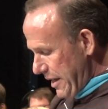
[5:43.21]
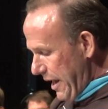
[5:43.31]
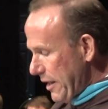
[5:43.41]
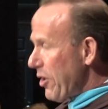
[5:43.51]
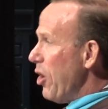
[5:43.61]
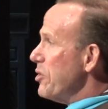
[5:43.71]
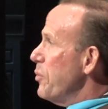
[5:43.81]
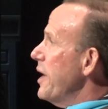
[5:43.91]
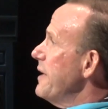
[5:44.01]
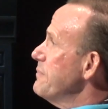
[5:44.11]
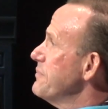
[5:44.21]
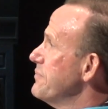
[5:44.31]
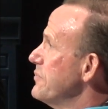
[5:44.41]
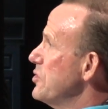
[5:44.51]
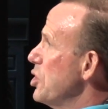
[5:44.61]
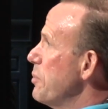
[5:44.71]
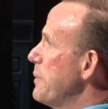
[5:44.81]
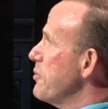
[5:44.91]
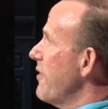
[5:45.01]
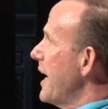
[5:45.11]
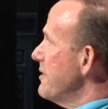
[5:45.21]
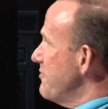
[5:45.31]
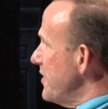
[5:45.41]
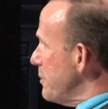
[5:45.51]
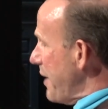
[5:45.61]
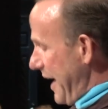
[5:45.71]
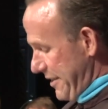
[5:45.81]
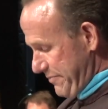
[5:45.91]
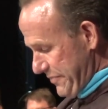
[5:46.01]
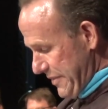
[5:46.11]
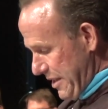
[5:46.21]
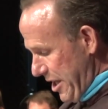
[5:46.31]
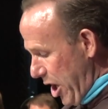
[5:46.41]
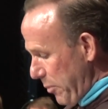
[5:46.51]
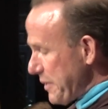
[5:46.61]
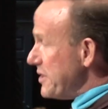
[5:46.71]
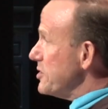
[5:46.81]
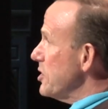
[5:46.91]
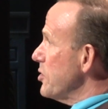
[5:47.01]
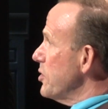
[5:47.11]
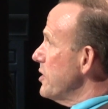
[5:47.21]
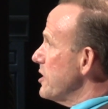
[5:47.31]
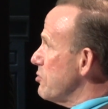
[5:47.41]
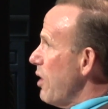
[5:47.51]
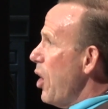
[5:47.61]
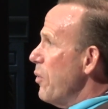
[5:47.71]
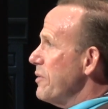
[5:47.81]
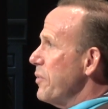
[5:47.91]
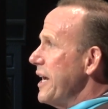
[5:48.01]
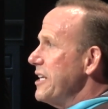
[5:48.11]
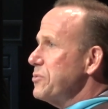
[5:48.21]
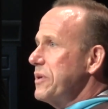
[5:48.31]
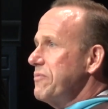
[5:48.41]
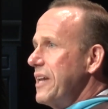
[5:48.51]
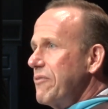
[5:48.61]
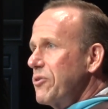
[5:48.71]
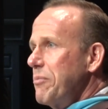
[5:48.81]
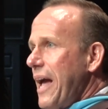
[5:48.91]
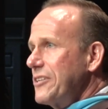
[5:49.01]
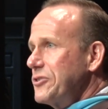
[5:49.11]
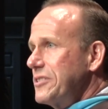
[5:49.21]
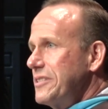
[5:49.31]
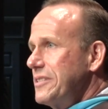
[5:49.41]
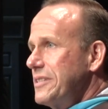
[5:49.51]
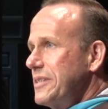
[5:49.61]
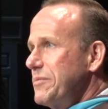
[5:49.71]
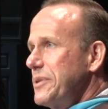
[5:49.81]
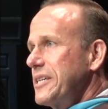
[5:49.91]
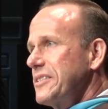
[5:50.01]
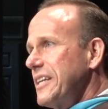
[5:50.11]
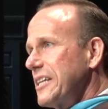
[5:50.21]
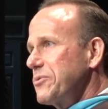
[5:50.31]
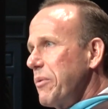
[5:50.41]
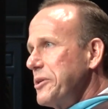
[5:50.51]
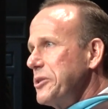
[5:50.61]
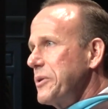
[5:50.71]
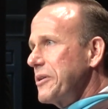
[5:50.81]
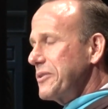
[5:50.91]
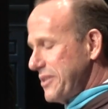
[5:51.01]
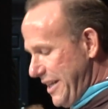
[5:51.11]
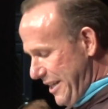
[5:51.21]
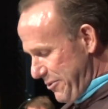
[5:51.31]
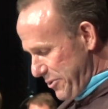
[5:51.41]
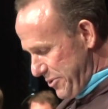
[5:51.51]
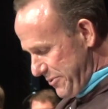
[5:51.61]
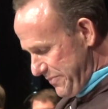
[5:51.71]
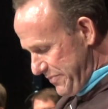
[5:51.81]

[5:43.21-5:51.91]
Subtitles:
And along the way, you'll be providing feedback, helping us learn and grow in ways we've never imagined, because that's what we do here at St. Andrews.